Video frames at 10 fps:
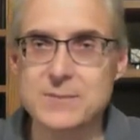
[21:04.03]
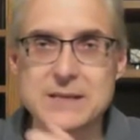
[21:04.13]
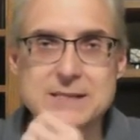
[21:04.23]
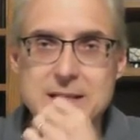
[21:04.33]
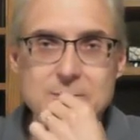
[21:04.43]
be
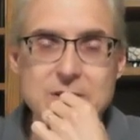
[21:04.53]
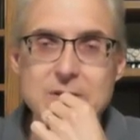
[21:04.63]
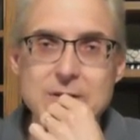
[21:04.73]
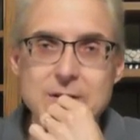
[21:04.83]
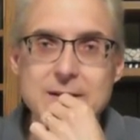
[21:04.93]
seen with
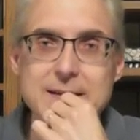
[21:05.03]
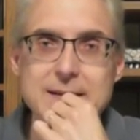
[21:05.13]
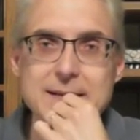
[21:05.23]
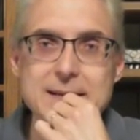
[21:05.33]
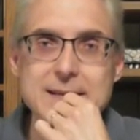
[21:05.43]
her.
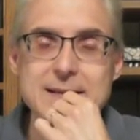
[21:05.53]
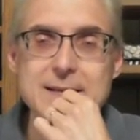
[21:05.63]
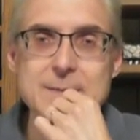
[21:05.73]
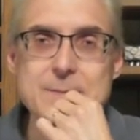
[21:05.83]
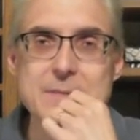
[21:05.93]

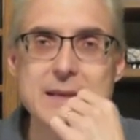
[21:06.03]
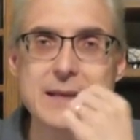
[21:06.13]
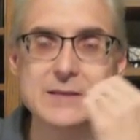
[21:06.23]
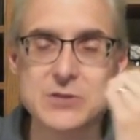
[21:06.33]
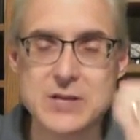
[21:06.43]

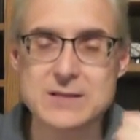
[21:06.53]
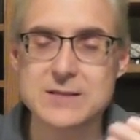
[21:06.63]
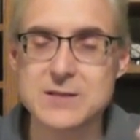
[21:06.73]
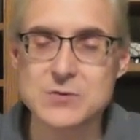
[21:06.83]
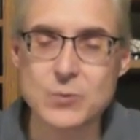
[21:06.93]
And
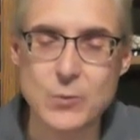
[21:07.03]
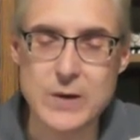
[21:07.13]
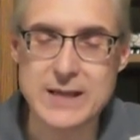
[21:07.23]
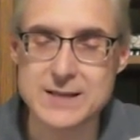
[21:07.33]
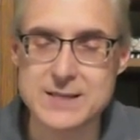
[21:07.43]
Jesus,
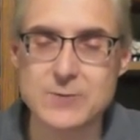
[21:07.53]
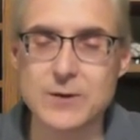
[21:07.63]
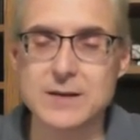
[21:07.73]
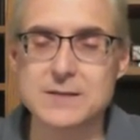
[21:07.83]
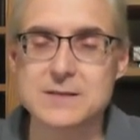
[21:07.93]
weak as he
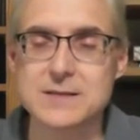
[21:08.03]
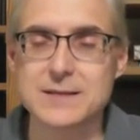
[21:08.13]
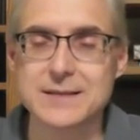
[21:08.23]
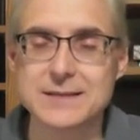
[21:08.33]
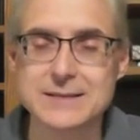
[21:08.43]
was,
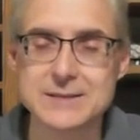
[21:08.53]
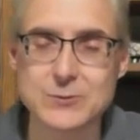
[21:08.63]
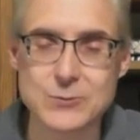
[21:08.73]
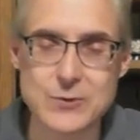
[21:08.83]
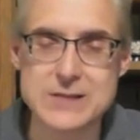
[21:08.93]

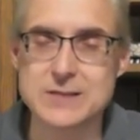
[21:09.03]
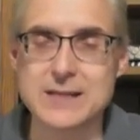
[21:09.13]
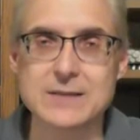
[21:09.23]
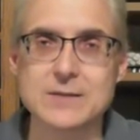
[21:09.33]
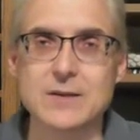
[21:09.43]
reaches
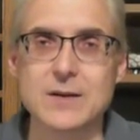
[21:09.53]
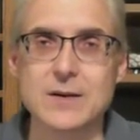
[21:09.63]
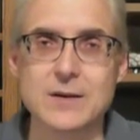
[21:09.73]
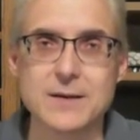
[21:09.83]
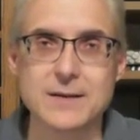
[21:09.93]
out to
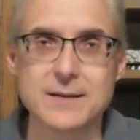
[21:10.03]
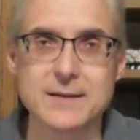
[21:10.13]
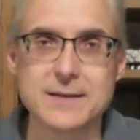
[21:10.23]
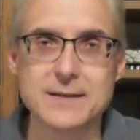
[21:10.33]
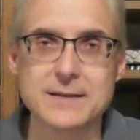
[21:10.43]
her.
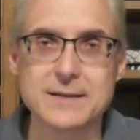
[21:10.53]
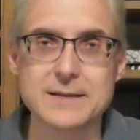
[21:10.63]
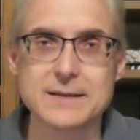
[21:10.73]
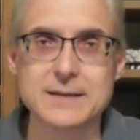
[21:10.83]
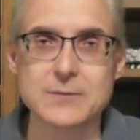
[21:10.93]

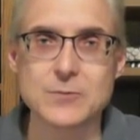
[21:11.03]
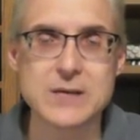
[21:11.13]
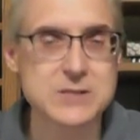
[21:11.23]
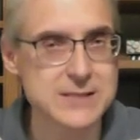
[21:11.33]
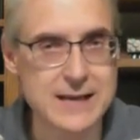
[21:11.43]

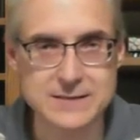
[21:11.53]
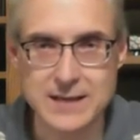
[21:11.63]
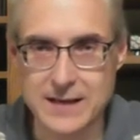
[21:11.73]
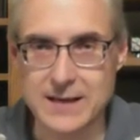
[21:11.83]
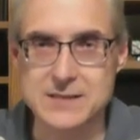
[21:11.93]
Reaches out to
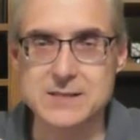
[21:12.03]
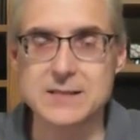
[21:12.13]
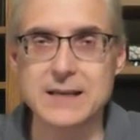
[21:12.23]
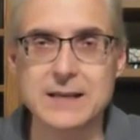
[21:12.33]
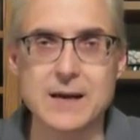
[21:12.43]

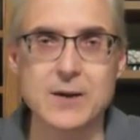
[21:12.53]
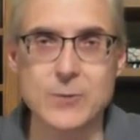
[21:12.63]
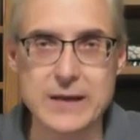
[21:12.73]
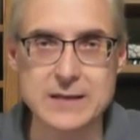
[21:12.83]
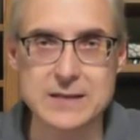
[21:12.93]
us in our
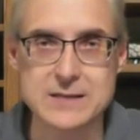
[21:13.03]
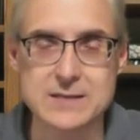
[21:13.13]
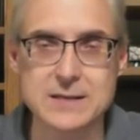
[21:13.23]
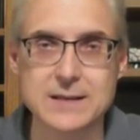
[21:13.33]
weakness.